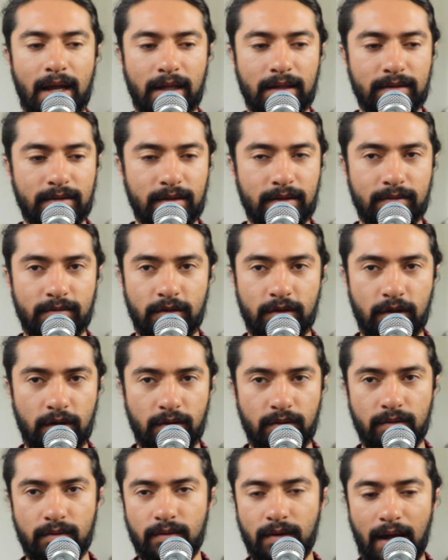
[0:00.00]
I, you
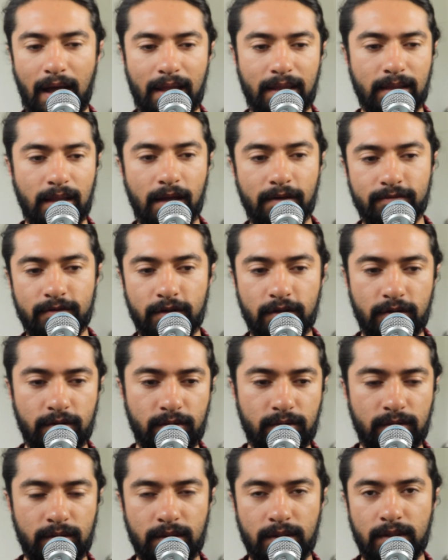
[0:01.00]
know, I love
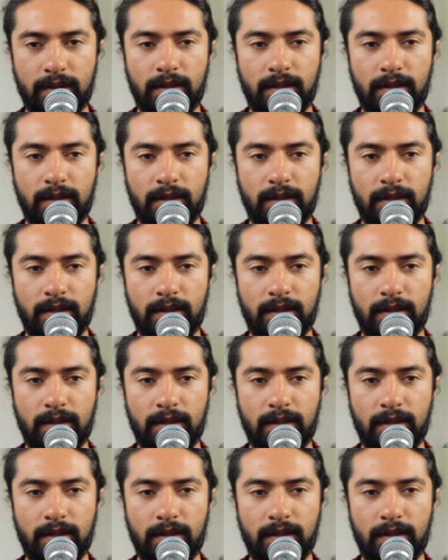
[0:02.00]
you.